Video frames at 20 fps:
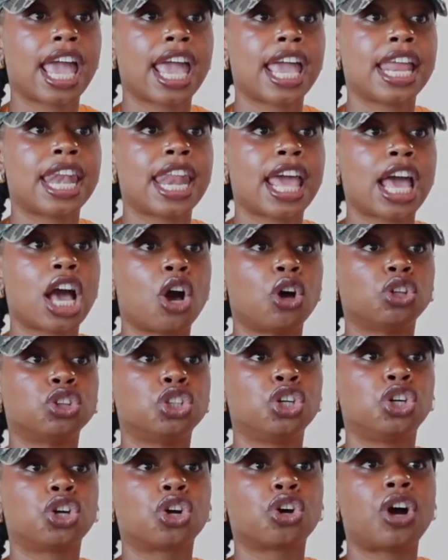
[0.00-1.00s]
and now
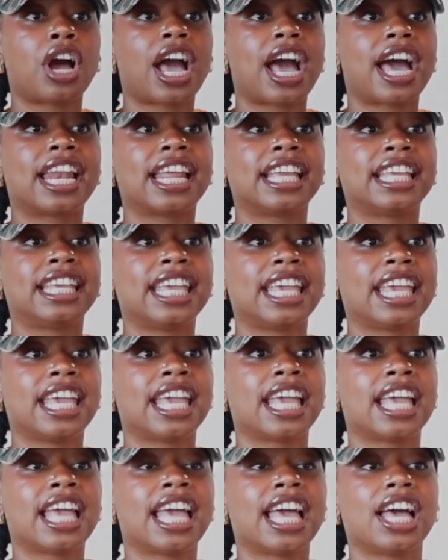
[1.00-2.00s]
the girl had to
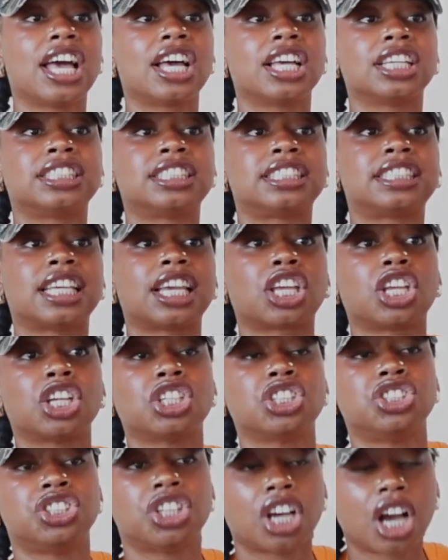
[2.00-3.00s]
get a
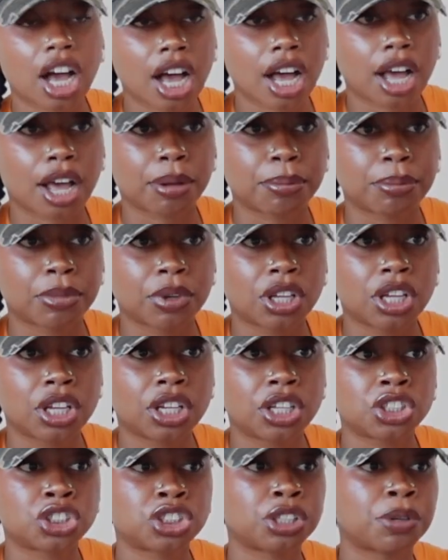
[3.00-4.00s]
second job
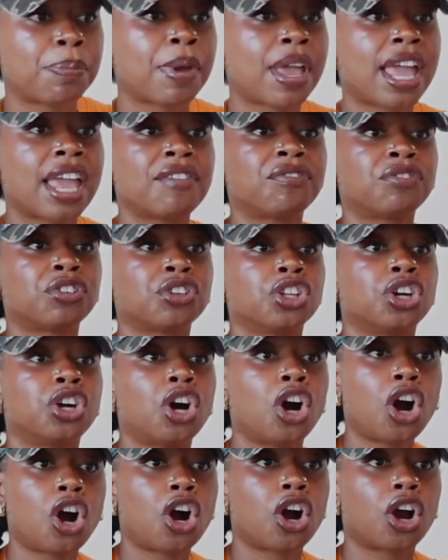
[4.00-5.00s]
to pay for the
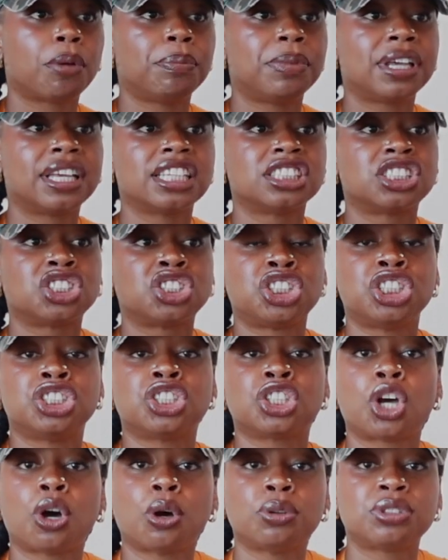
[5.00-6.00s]
car because she's
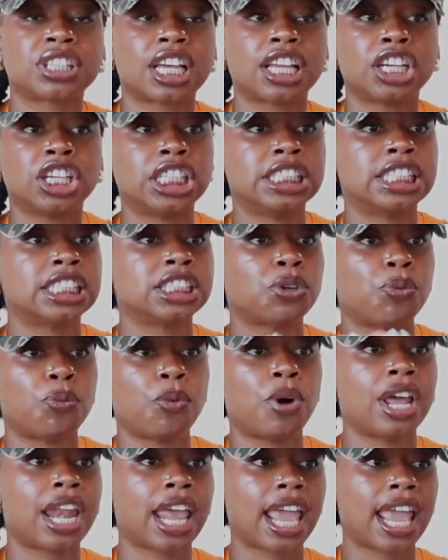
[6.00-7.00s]
a co-signer and doesn't
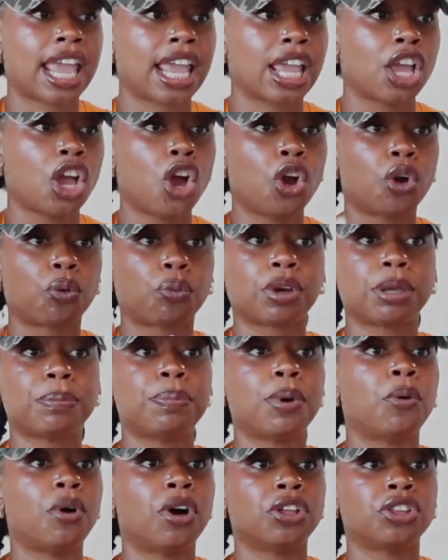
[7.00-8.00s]
want a
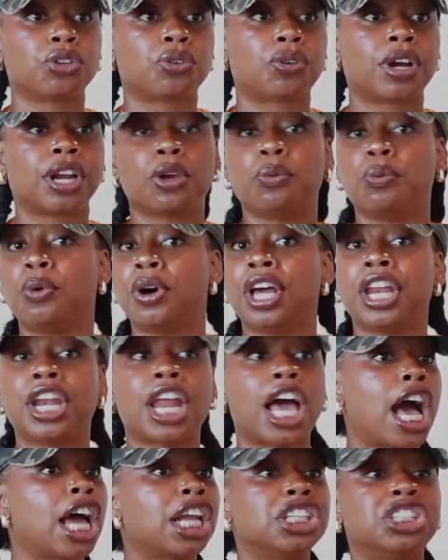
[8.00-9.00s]
repo on the credit one.
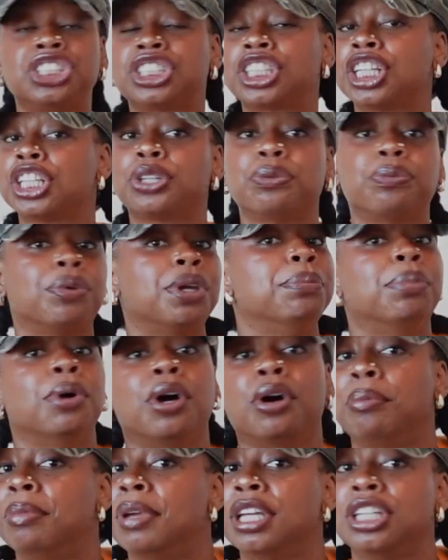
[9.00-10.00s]
I'd just get the
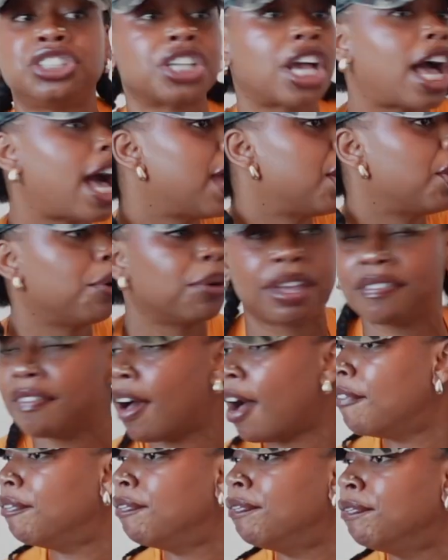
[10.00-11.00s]
repo, bitch. I don't give a